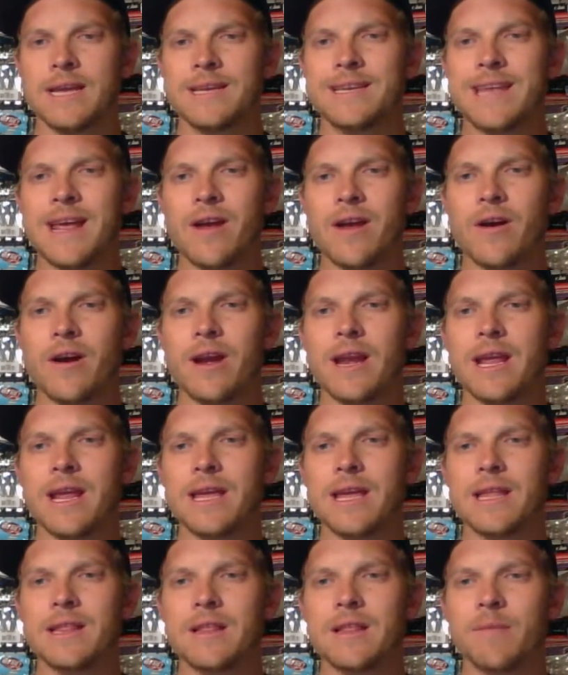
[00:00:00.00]
Darren
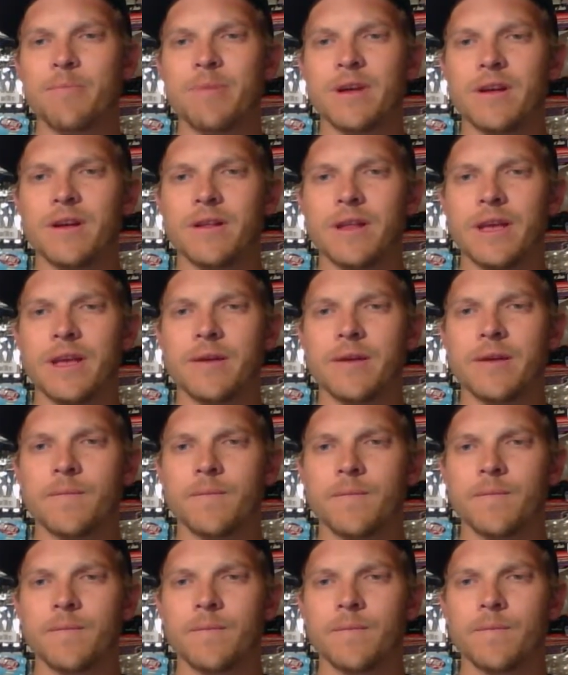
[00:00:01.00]
in the building.
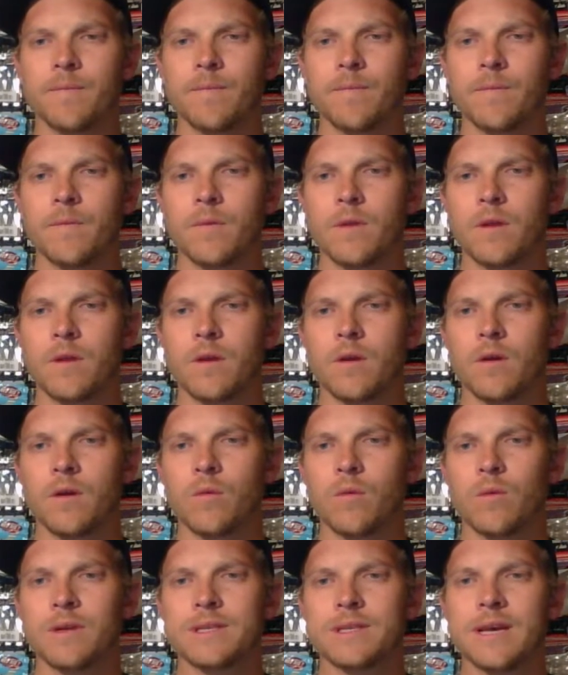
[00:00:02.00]

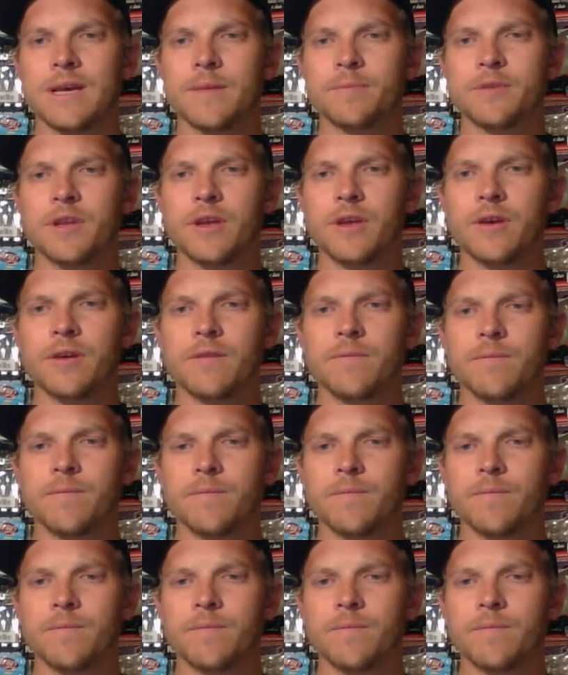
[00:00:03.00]
What's up, dude?